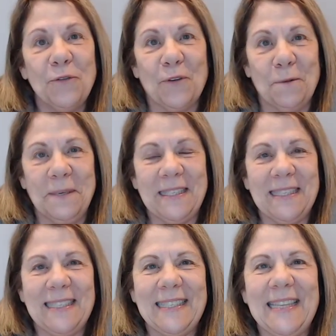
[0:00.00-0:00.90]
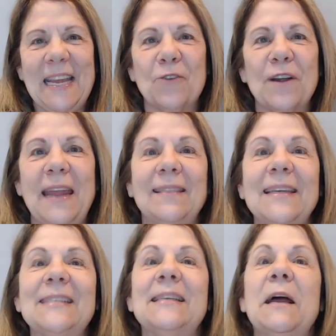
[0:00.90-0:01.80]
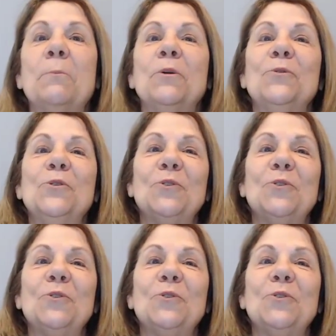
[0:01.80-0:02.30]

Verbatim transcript: for a business is they create things to help you do